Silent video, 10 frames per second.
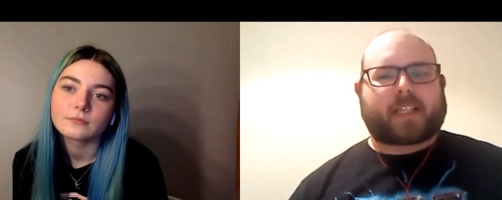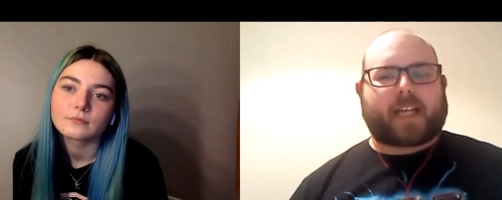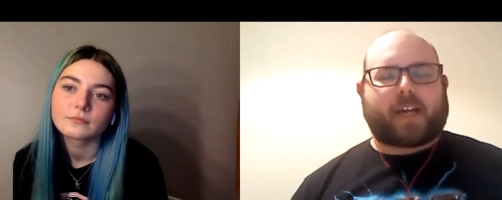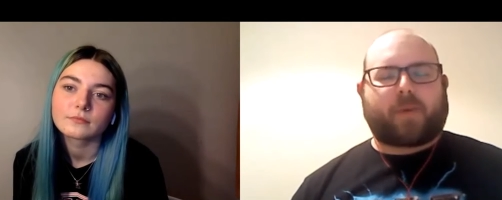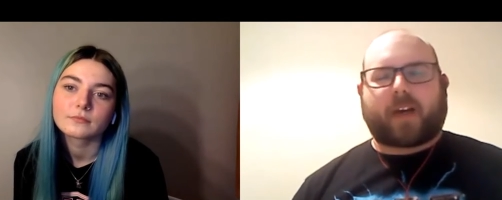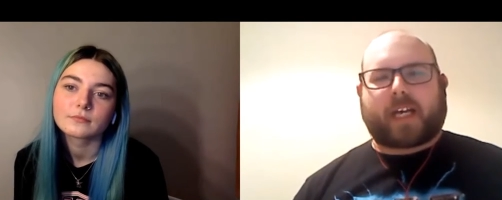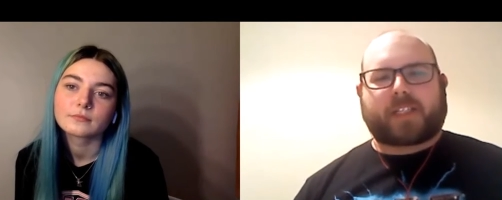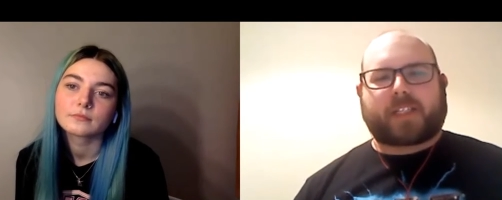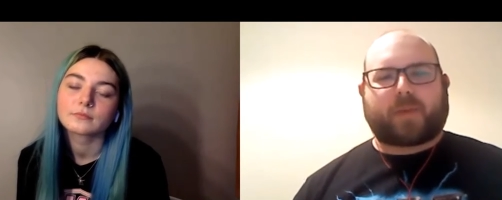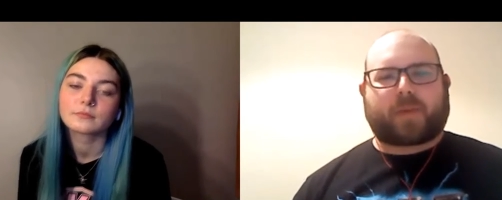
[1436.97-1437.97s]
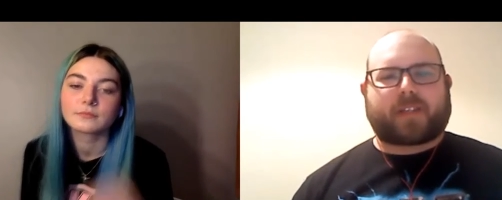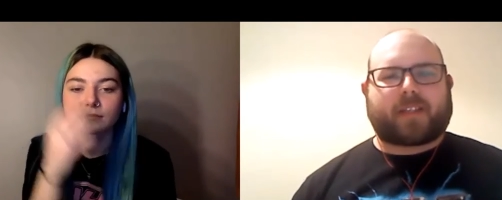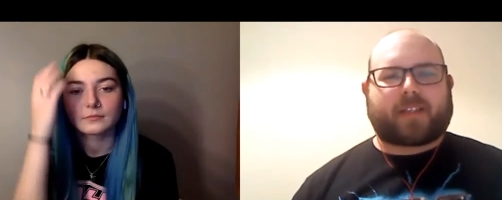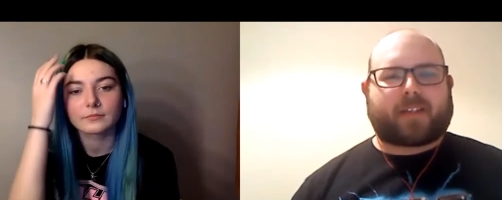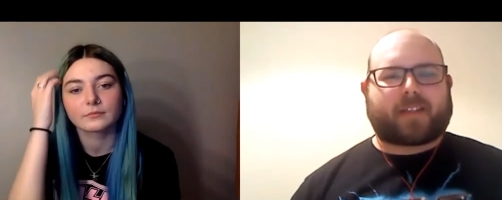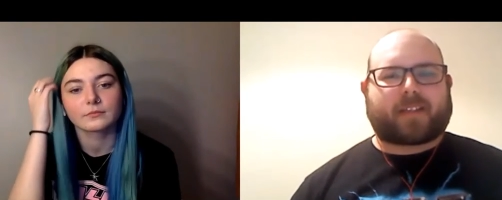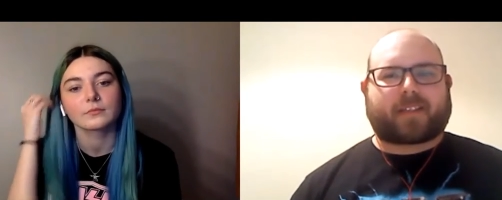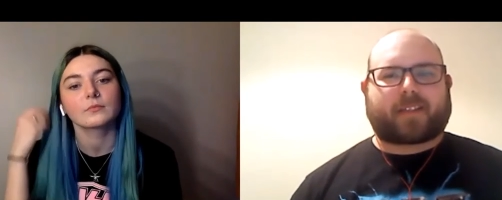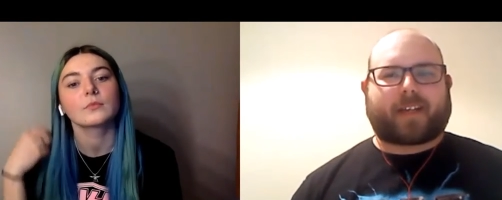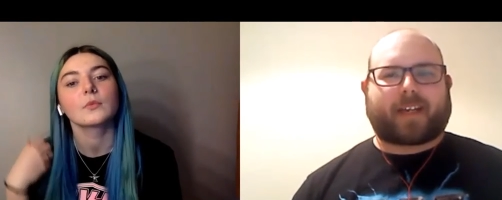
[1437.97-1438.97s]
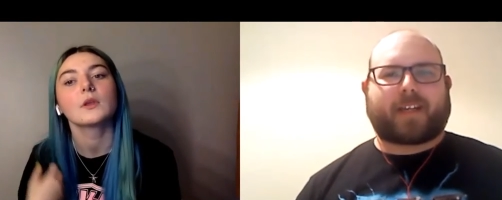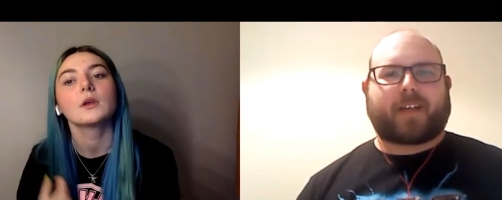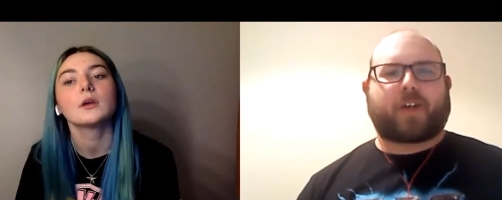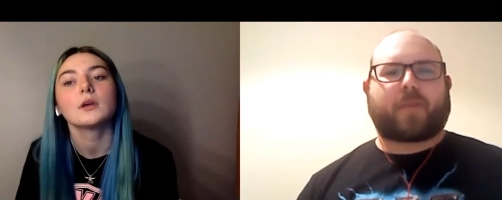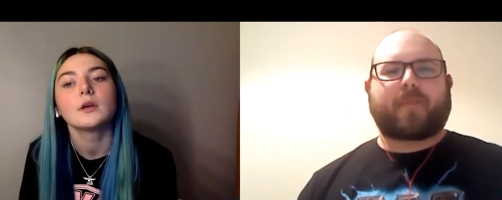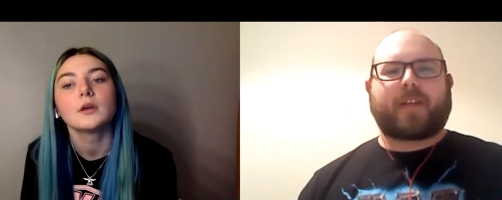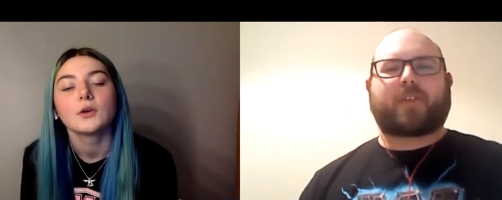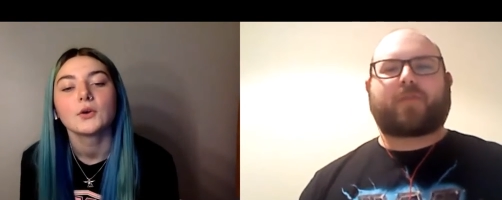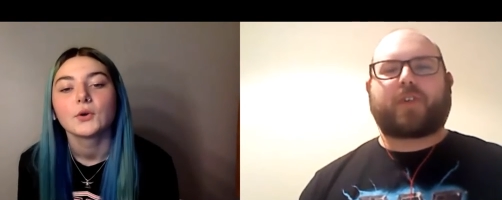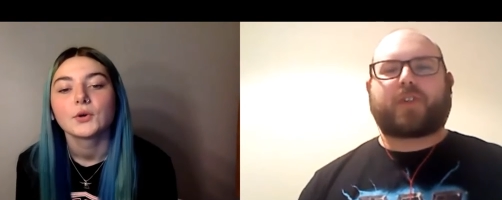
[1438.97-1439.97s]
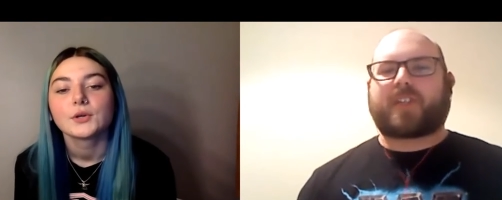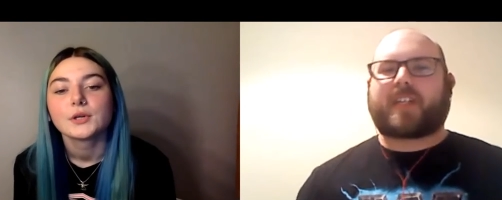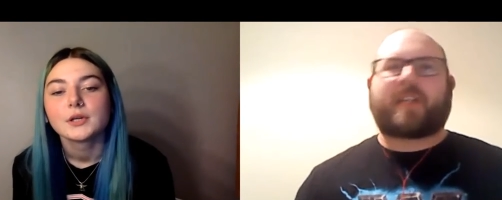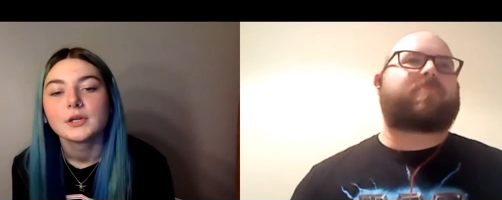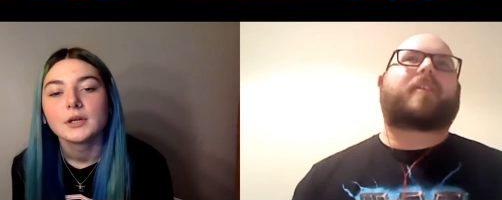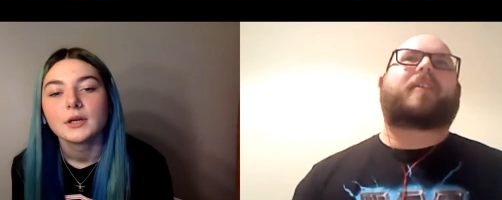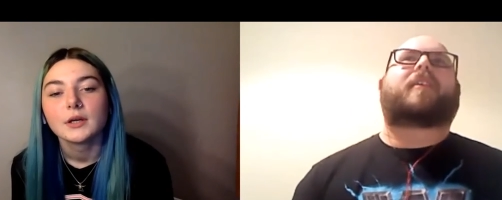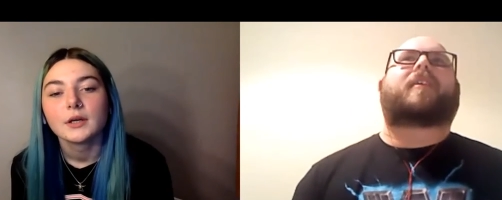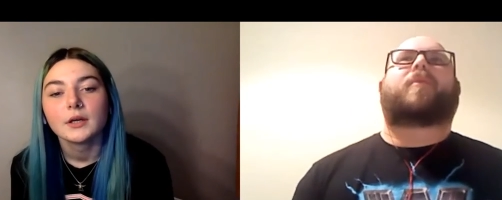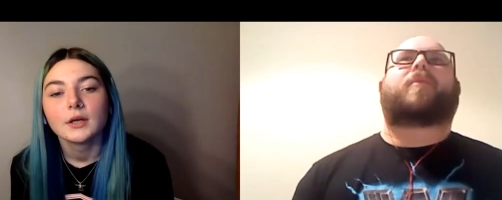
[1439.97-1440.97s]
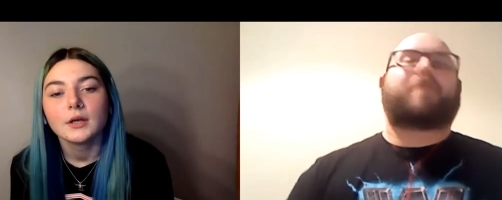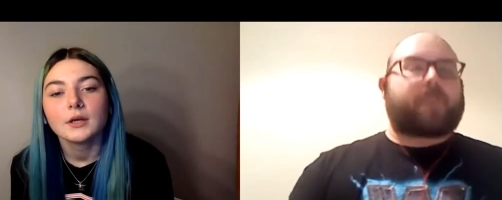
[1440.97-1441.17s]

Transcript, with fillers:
Speaker 1: Is there anywhere else that you want to, that's kind of in your immediate future, say within